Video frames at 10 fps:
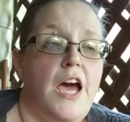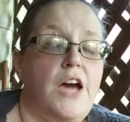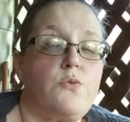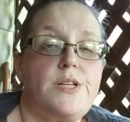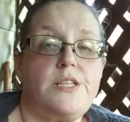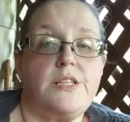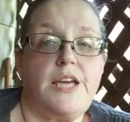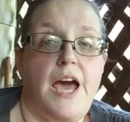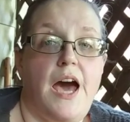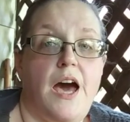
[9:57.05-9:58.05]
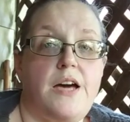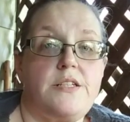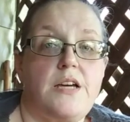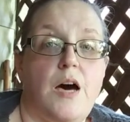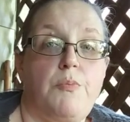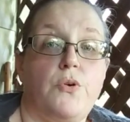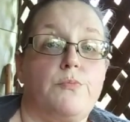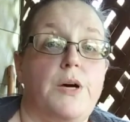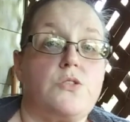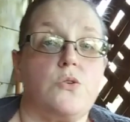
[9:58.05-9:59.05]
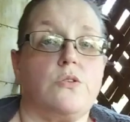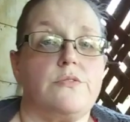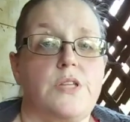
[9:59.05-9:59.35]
had recently had a pulled muscle.